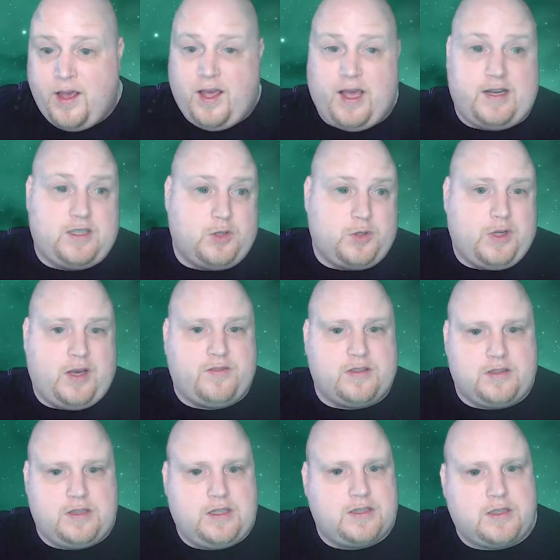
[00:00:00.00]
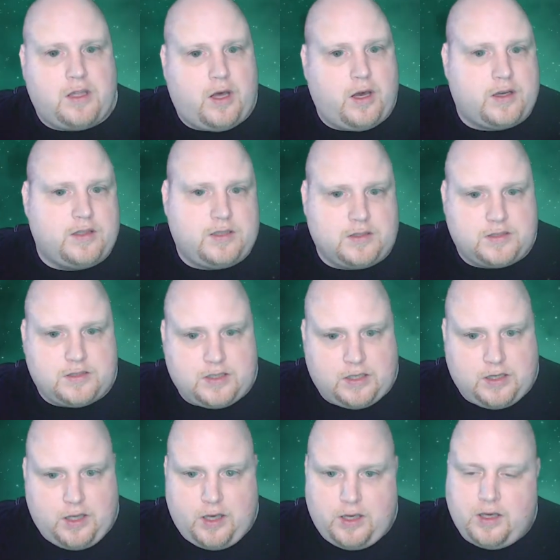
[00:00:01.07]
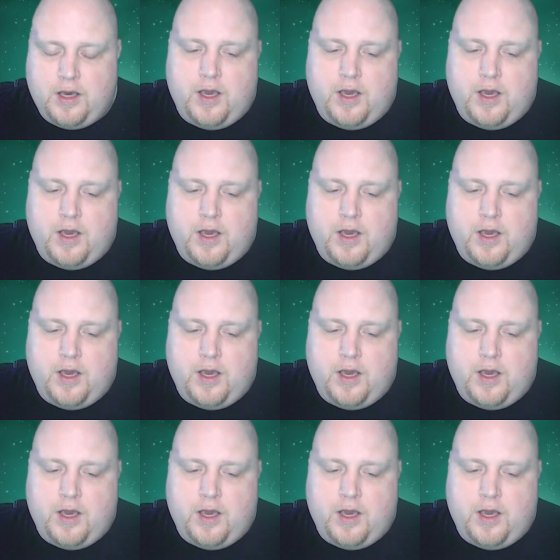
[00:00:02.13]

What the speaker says: I don't have to list lock until Sunday.